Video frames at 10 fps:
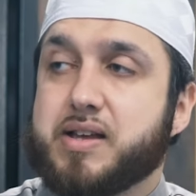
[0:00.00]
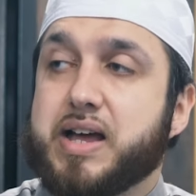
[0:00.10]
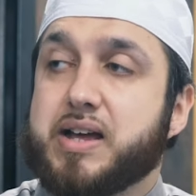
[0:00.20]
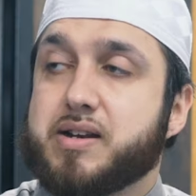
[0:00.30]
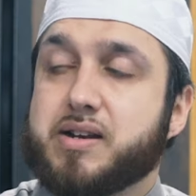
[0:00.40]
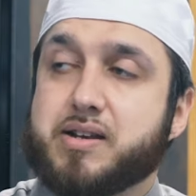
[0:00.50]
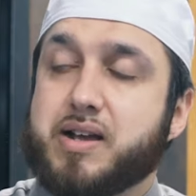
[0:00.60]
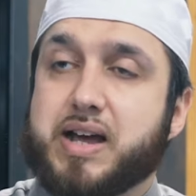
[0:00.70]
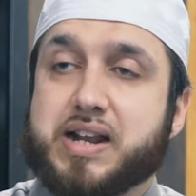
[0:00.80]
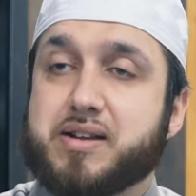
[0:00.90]
And
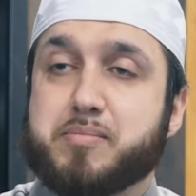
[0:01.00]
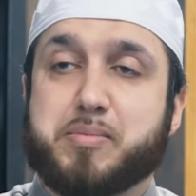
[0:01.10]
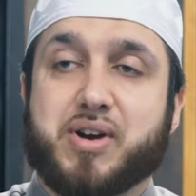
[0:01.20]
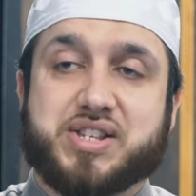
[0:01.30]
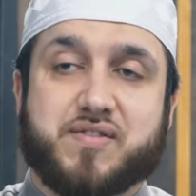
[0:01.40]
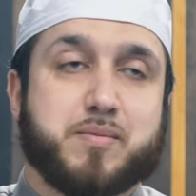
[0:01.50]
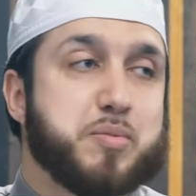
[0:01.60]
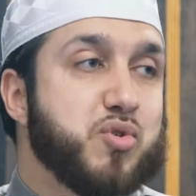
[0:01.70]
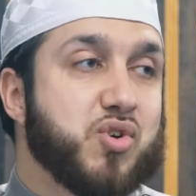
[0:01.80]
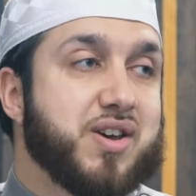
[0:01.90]
I didn't memorize it from
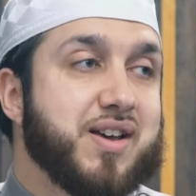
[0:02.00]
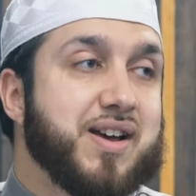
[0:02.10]
a book.